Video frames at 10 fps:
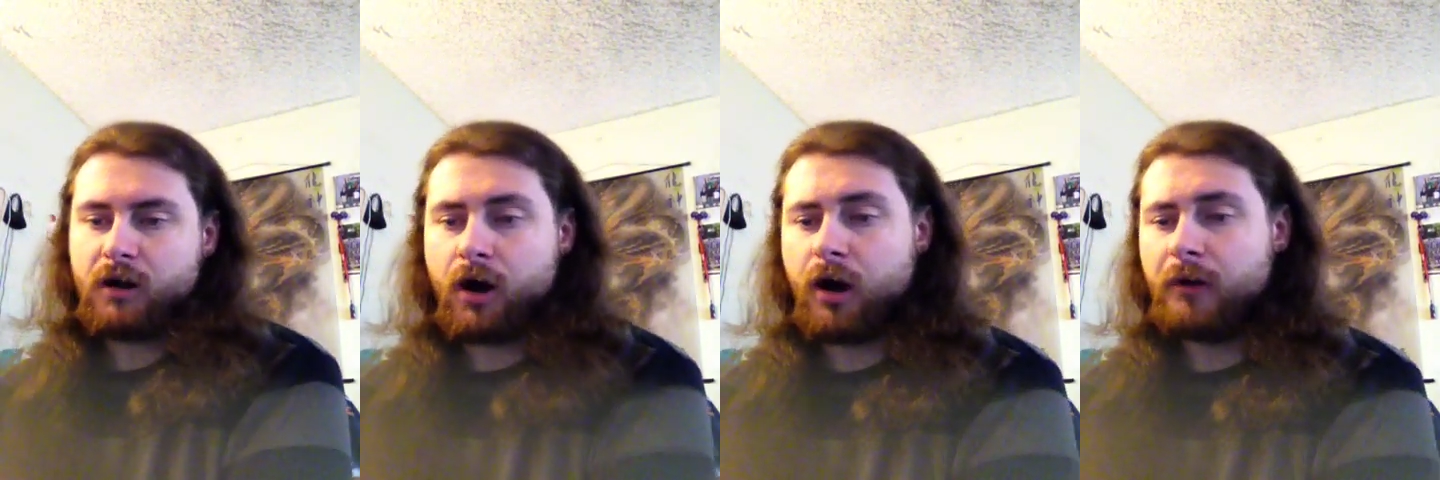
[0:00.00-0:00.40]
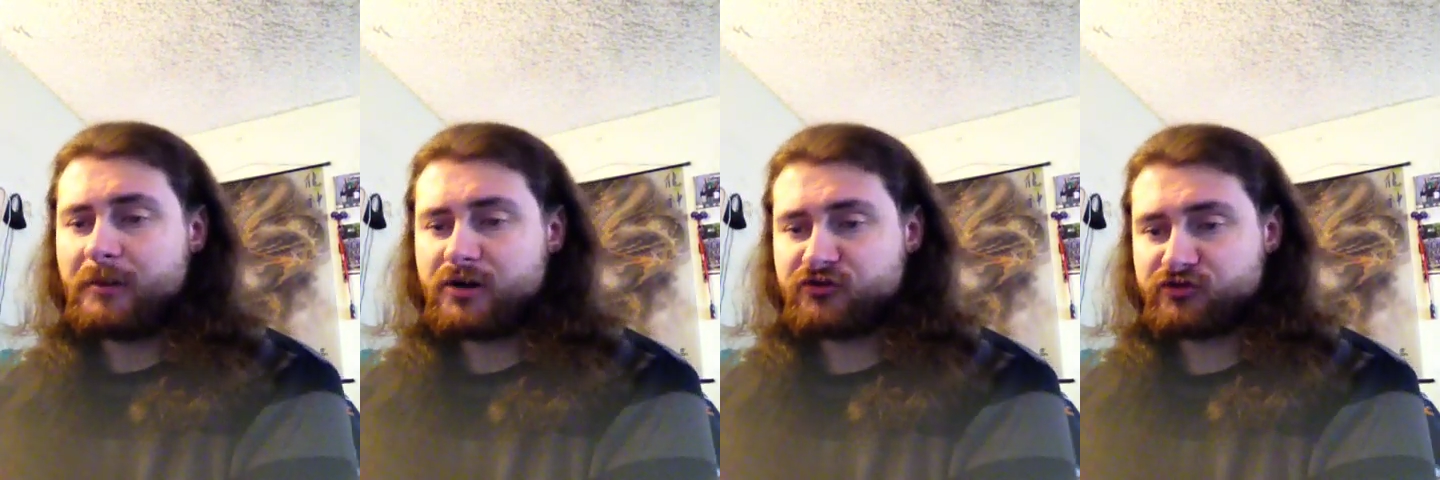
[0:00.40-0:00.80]
all
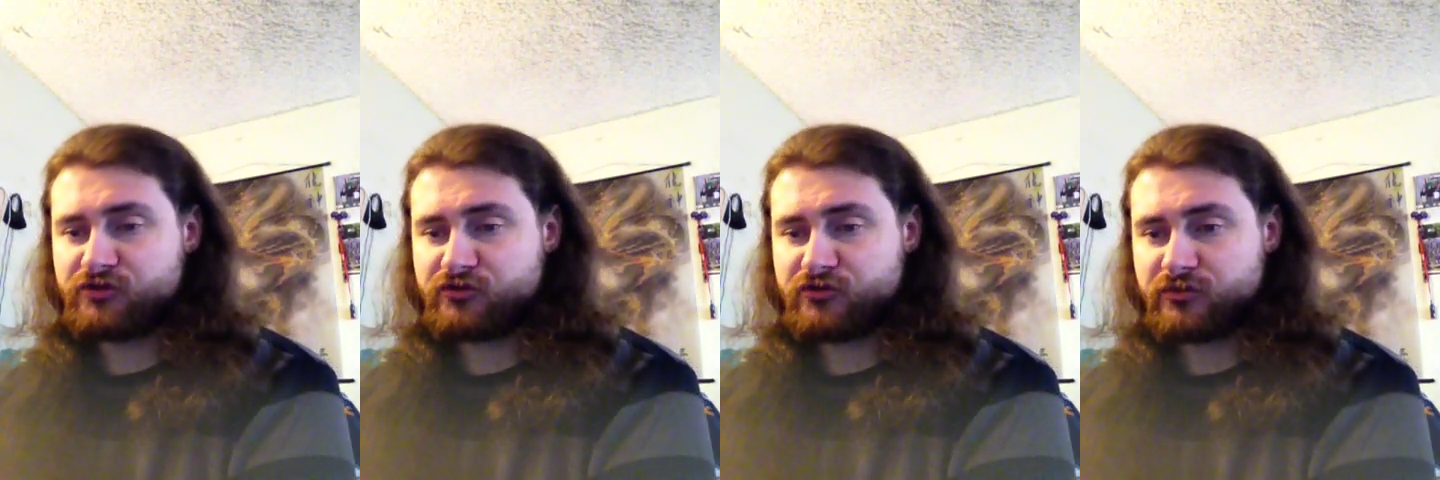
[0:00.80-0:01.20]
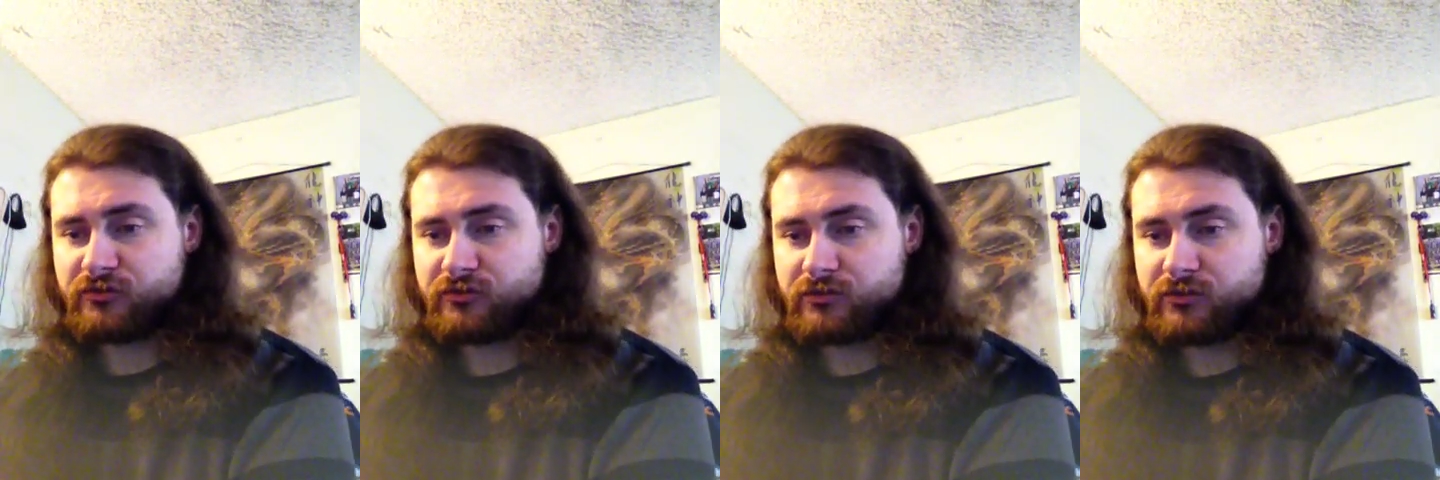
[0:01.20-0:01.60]
monsters
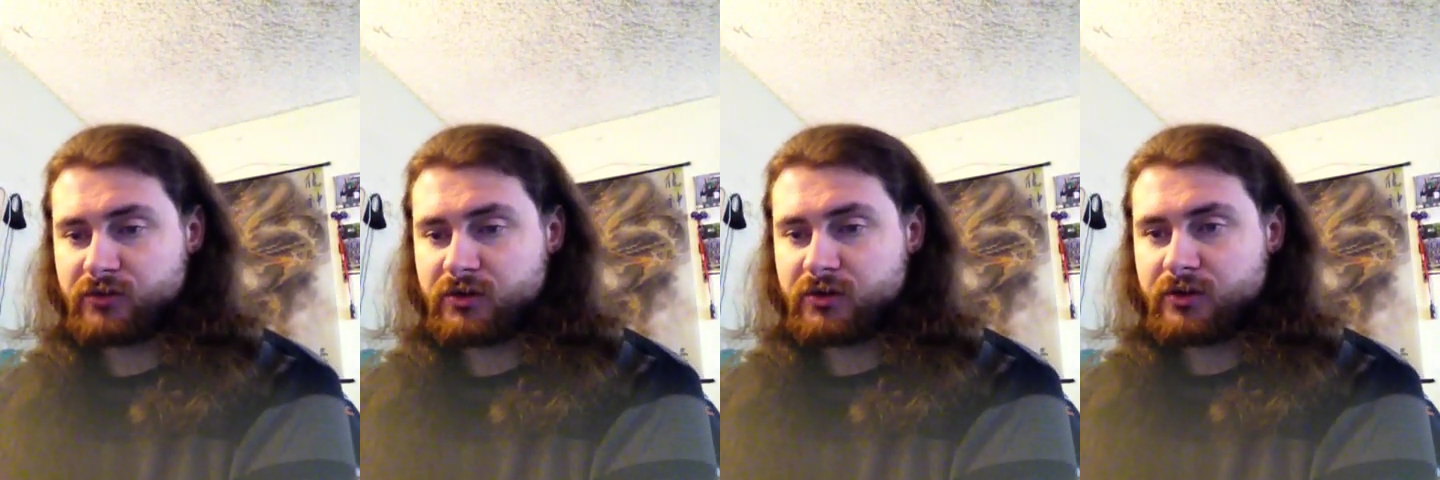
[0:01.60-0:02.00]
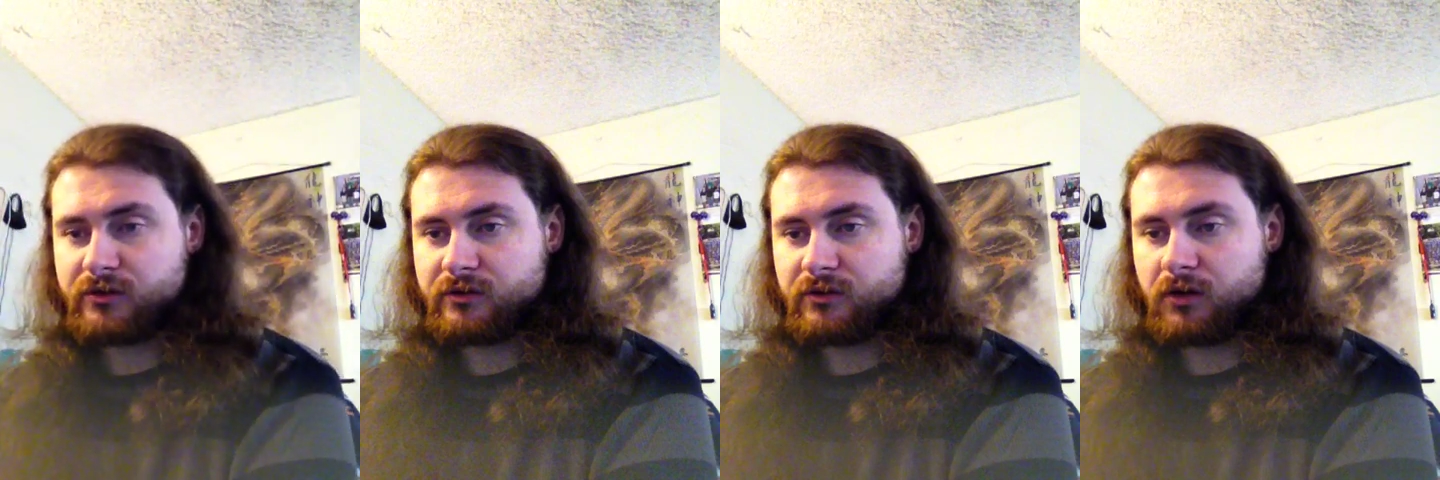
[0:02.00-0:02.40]

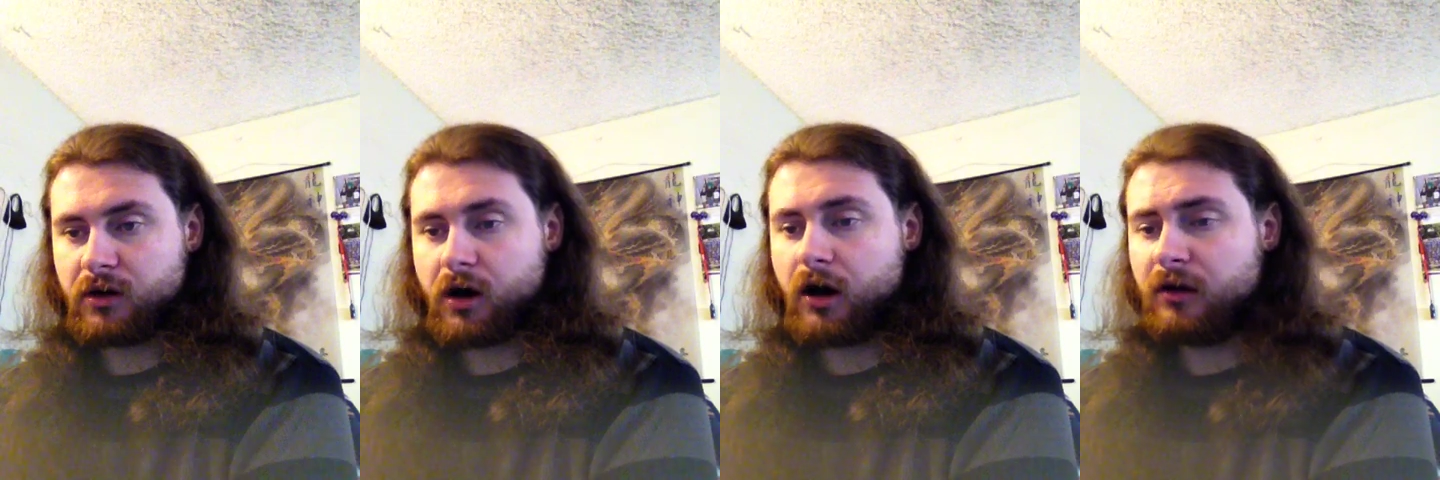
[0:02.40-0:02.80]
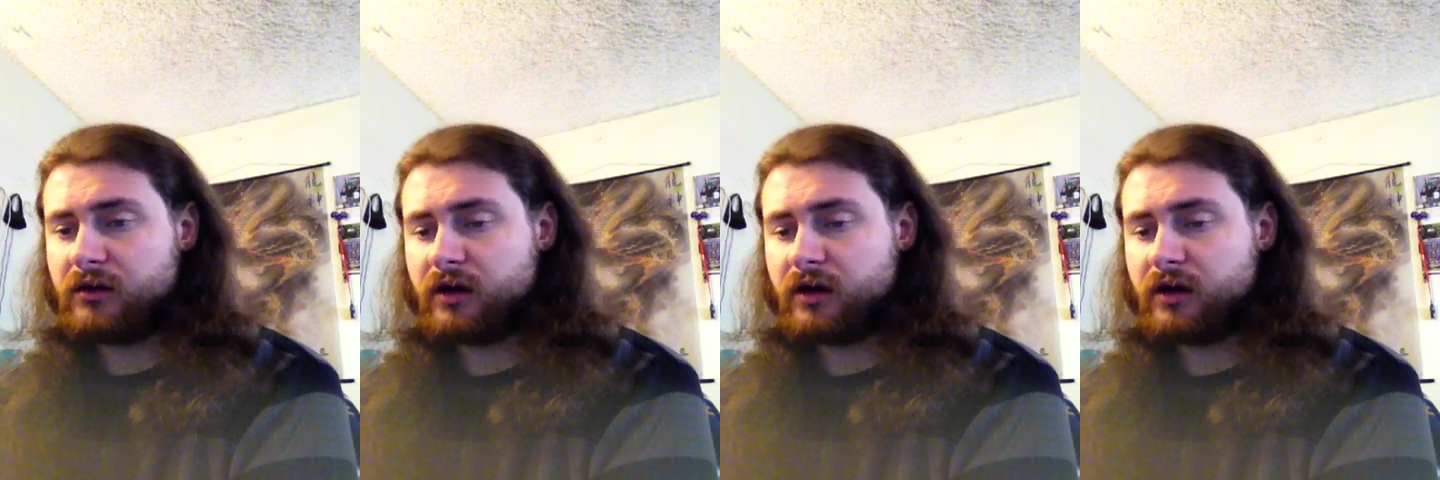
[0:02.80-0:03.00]
all